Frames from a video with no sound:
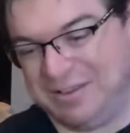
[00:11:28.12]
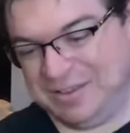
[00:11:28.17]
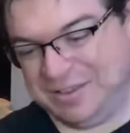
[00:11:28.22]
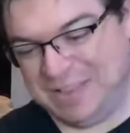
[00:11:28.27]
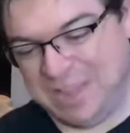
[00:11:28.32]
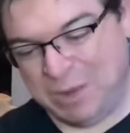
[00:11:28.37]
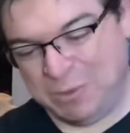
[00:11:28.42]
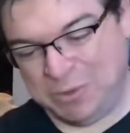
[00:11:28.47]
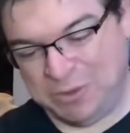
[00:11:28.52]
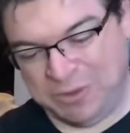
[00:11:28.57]

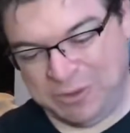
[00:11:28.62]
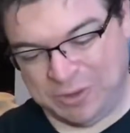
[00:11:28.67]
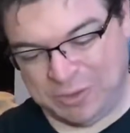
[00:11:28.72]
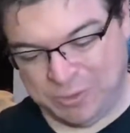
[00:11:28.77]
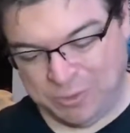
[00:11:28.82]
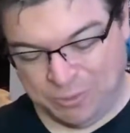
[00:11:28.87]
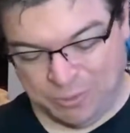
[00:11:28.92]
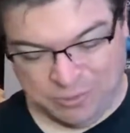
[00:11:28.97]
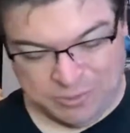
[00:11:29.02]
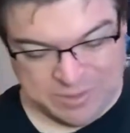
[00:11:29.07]
That would look
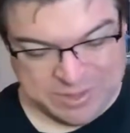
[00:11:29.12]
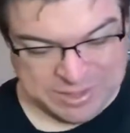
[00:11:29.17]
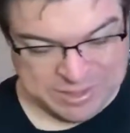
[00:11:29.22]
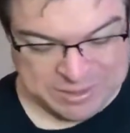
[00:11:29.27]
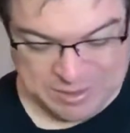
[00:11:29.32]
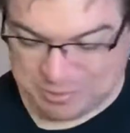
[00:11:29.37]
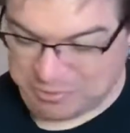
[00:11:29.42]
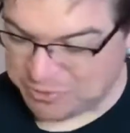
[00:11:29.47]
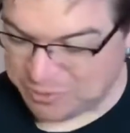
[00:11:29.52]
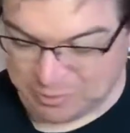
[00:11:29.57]
cool
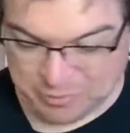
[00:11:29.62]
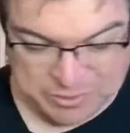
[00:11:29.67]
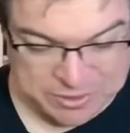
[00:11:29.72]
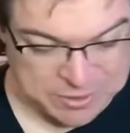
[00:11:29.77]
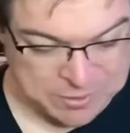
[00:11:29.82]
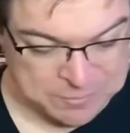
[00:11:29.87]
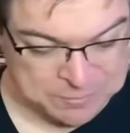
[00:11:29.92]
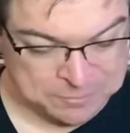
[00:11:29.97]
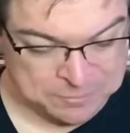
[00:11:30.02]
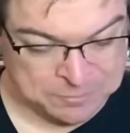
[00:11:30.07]
hanging up
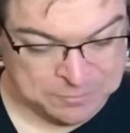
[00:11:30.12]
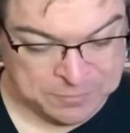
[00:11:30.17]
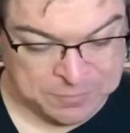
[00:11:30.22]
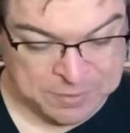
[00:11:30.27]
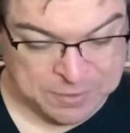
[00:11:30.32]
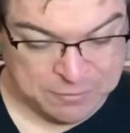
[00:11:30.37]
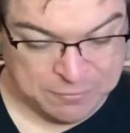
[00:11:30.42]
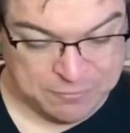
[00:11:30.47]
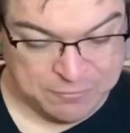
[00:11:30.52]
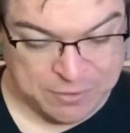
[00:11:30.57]
somewhere.
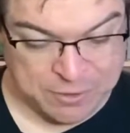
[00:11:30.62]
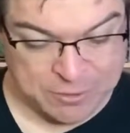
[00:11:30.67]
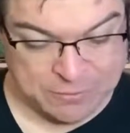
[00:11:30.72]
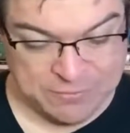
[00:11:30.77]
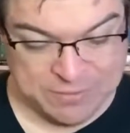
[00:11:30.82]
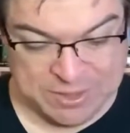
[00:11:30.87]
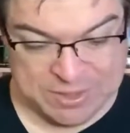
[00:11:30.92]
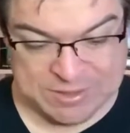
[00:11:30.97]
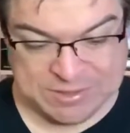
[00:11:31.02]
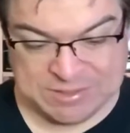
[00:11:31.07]
Final
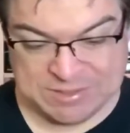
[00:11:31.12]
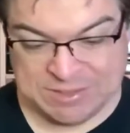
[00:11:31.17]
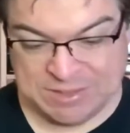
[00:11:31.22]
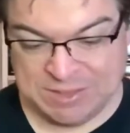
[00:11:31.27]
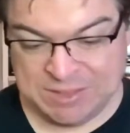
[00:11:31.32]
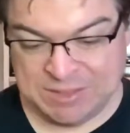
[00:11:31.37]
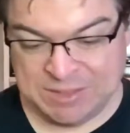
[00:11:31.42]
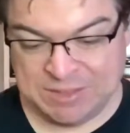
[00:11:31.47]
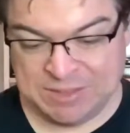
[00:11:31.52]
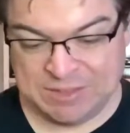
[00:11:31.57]

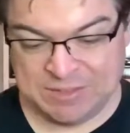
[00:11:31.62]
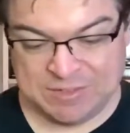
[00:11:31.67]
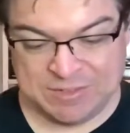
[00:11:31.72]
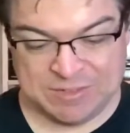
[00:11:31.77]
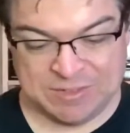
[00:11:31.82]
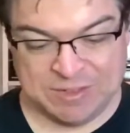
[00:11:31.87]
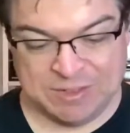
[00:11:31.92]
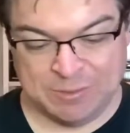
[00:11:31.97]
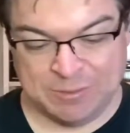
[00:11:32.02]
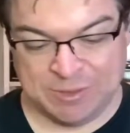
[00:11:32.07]
Fantasy, let's
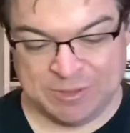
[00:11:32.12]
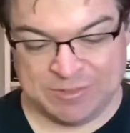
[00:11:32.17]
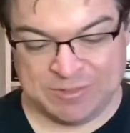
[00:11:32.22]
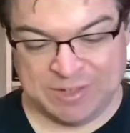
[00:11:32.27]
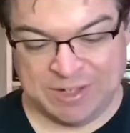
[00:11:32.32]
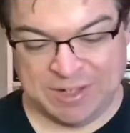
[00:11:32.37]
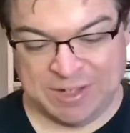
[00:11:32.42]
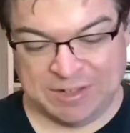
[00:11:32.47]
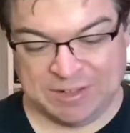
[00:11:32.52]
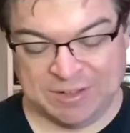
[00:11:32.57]
see, what is
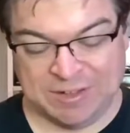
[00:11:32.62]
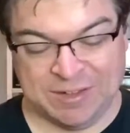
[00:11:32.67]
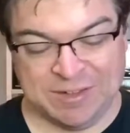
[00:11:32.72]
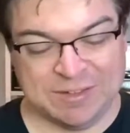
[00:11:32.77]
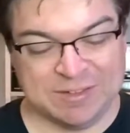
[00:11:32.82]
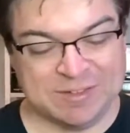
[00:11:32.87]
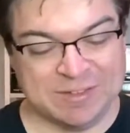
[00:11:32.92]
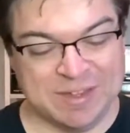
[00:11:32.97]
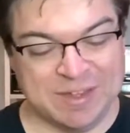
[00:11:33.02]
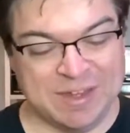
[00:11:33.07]
that?
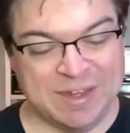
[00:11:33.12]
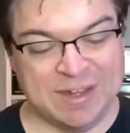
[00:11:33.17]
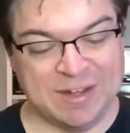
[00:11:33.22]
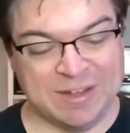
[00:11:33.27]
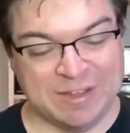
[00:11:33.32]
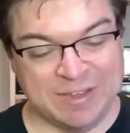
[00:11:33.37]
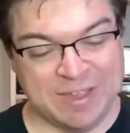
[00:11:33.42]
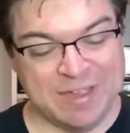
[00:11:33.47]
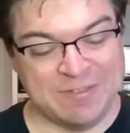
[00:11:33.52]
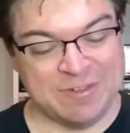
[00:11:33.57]
10,
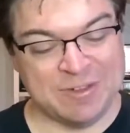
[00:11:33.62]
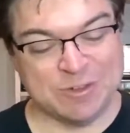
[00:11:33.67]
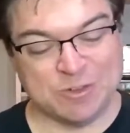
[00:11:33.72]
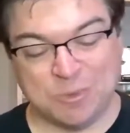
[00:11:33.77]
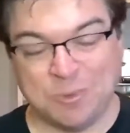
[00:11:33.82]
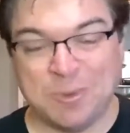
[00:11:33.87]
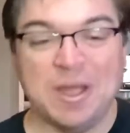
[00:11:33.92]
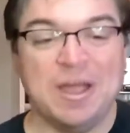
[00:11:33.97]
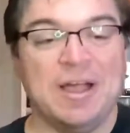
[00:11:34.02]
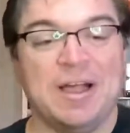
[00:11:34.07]
11,
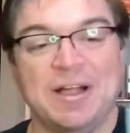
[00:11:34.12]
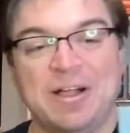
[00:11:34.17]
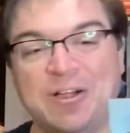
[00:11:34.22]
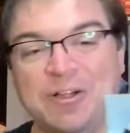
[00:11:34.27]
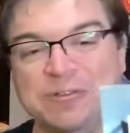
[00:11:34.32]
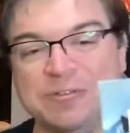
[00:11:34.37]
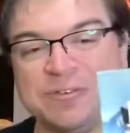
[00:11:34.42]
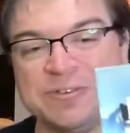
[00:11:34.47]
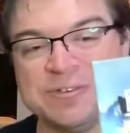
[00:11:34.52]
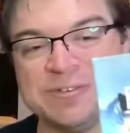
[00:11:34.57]

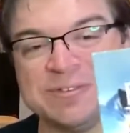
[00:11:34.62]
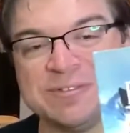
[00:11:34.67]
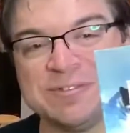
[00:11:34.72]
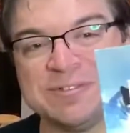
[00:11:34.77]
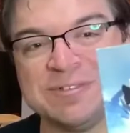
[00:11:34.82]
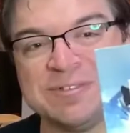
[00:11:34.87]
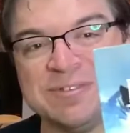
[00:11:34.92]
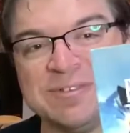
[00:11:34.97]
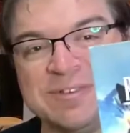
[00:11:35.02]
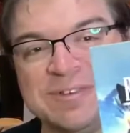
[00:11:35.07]
12.
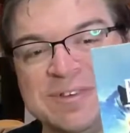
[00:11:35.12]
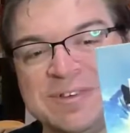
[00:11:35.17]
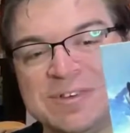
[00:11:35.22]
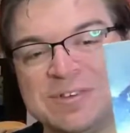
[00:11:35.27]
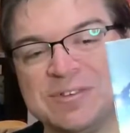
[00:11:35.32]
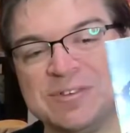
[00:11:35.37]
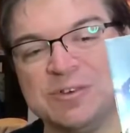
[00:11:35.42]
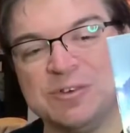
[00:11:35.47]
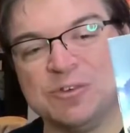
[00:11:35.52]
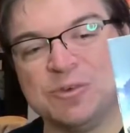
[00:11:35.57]

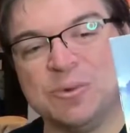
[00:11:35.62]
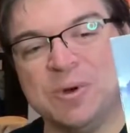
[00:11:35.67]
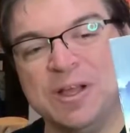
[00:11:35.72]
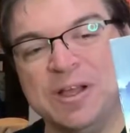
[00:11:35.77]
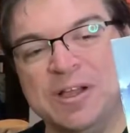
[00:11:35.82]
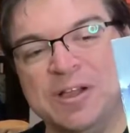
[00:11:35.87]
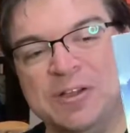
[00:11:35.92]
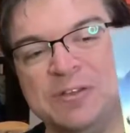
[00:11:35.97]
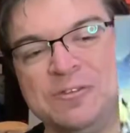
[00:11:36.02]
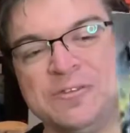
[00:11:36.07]
So
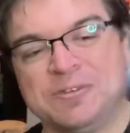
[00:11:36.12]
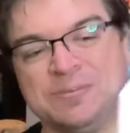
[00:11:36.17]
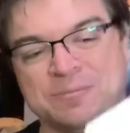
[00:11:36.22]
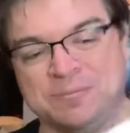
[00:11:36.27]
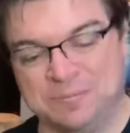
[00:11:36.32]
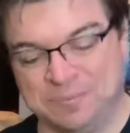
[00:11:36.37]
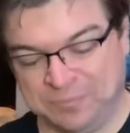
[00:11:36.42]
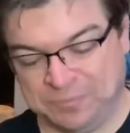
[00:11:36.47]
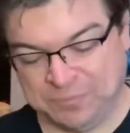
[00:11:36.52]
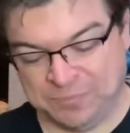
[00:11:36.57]
12.
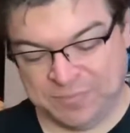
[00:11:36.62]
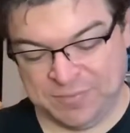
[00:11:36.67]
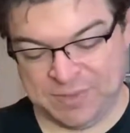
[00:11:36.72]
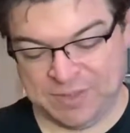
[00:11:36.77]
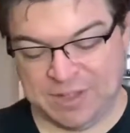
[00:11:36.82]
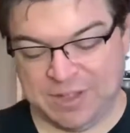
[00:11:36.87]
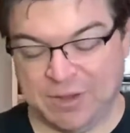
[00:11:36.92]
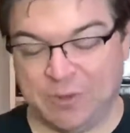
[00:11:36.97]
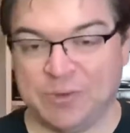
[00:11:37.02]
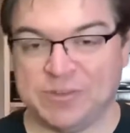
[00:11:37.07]

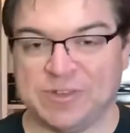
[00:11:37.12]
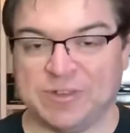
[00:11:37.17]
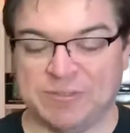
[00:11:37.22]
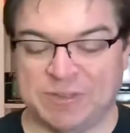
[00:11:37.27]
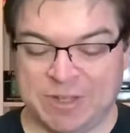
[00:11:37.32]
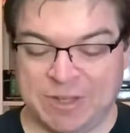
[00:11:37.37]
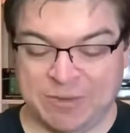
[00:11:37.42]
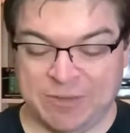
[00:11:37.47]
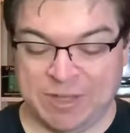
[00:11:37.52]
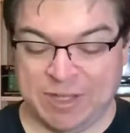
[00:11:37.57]
I always have
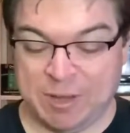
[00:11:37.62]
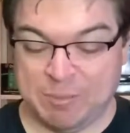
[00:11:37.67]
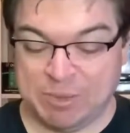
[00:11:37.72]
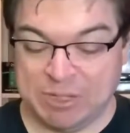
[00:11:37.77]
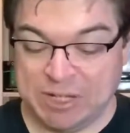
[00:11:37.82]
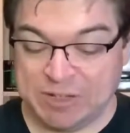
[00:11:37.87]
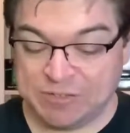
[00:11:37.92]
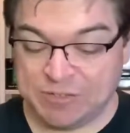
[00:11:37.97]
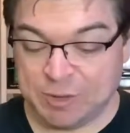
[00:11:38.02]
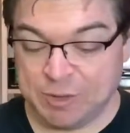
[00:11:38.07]
to count like that.
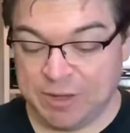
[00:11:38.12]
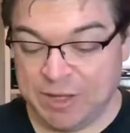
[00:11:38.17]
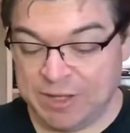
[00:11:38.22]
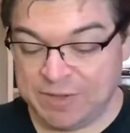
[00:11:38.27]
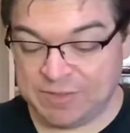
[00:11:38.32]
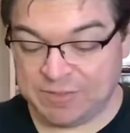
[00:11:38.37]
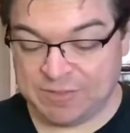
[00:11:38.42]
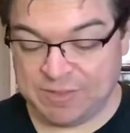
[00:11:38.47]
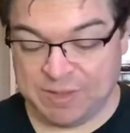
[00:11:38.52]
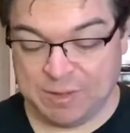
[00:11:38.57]
But
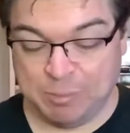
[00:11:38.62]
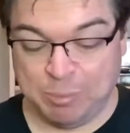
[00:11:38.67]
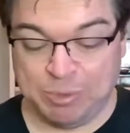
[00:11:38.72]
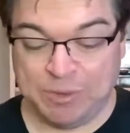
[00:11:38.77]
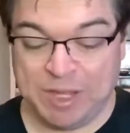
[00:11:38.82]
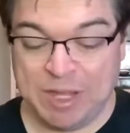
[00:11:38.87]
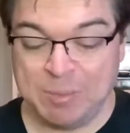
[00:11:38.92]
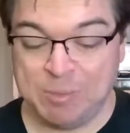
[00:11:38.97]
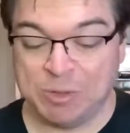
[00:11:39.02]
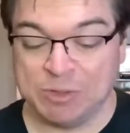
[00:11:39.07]
it's the
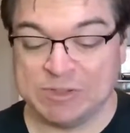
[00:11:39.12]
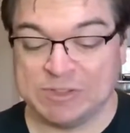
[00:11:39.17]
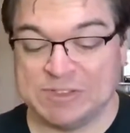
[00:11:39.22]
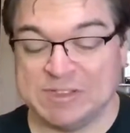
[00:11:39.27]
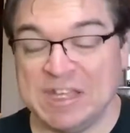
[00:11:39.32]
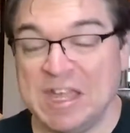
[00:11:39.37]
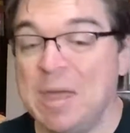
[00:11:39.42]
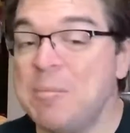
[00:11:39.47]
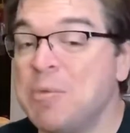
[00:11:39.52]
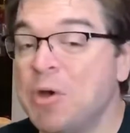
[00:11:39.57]
playable
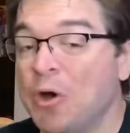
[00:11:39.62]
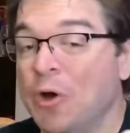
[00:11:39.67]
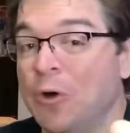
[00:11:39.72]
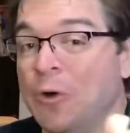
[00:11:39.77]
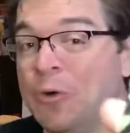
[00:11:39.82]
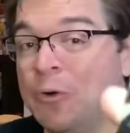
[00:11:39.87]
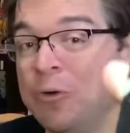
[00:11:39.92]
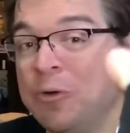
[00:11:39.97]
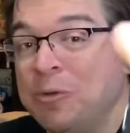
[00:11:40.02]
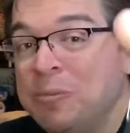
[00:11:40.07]

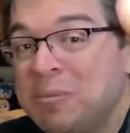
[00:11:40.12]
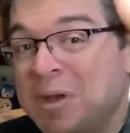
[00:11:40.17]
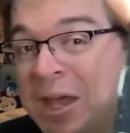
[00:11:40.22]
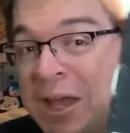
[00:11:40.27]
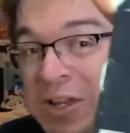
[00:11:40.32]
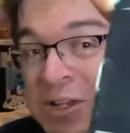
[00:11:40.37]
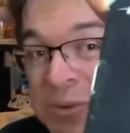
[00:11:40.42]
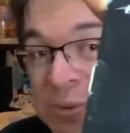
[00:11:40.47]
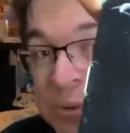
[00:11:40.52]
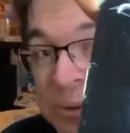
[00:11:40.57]
demo
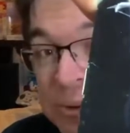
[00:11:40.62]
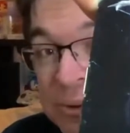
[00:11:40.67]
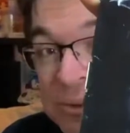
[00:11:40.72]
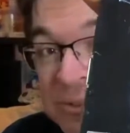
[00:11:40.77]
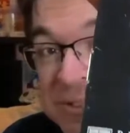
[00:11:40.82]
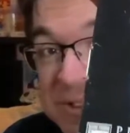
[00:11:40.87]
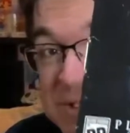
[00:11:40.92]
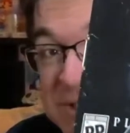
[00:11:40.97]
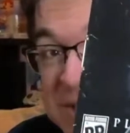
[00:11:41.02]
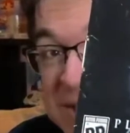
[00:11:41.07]
manual.
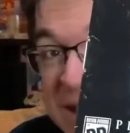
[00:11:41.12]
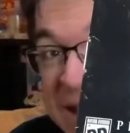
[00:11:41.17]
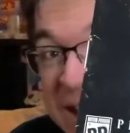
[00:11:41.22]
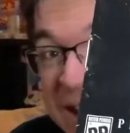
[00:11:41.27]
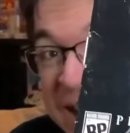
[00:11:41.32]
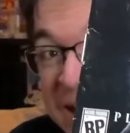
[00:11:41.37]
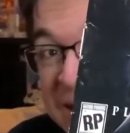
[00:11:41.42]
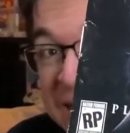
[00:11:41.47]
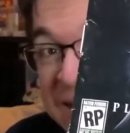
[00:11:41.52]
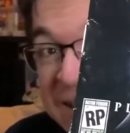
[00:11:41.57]
You see
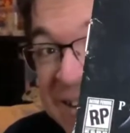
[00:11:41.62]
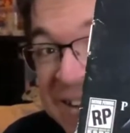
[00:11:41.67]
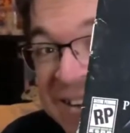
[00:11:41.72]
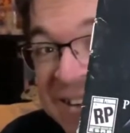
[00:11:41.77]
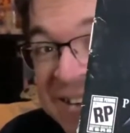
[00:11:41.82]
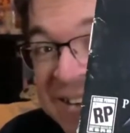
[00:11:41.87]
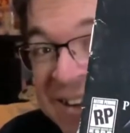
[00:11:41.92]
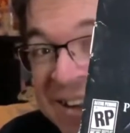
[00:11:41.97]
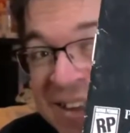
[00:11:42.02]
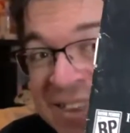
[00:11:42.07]
that?
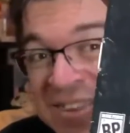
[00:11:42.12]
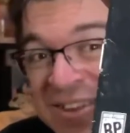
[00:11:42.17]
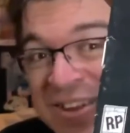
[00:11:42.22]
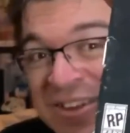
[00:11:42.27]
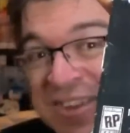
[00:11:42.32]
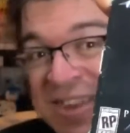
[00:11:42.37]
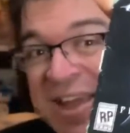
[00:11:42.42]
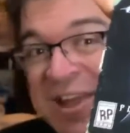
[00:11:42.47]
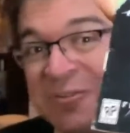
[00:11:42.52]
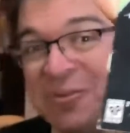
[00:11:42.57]
I
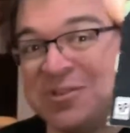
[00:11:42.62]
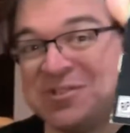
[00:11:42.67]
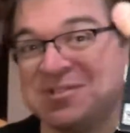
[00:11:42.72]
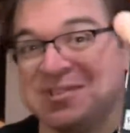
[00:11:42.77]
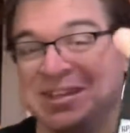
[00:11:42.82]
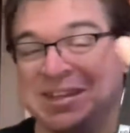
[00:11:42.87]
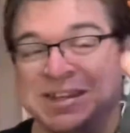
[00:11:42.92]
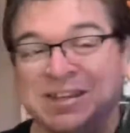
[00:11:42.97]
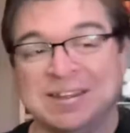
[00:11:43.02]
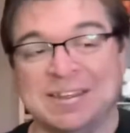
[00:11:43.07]
thought that was
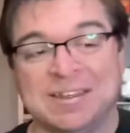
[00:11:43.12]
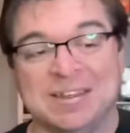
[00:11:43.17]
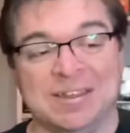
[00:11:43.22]
neat.